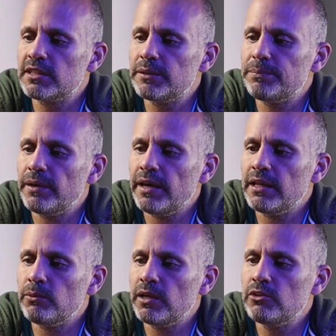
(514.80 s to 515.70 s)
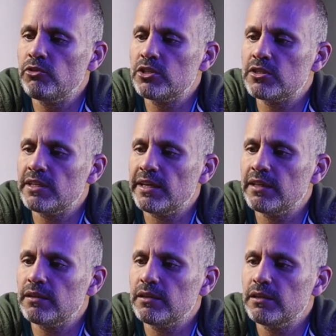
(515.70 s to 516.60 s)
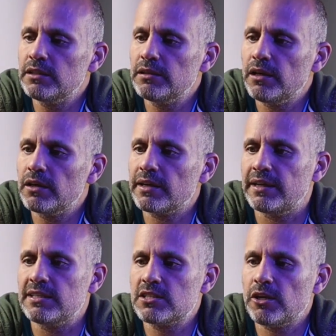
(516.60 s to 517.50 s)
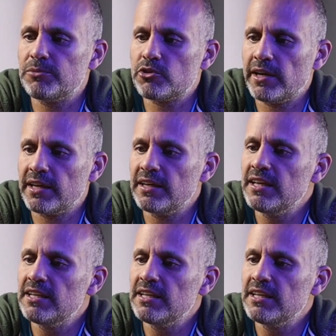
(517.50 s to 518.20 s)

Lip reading: clip, and when it reaches the end, okay, stop tracking.